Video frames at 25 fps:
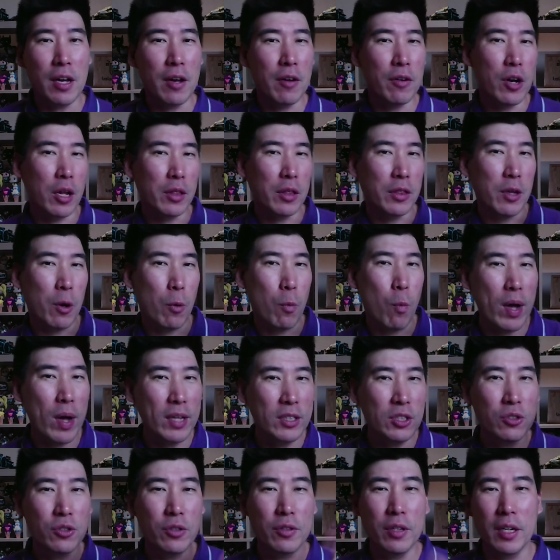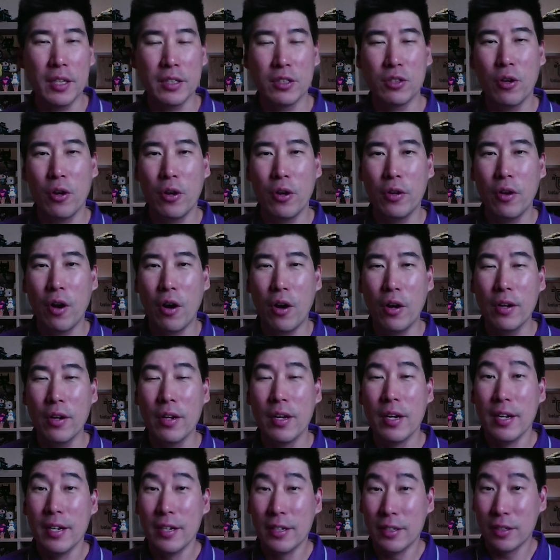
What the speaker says: and I've got the one street light turn on.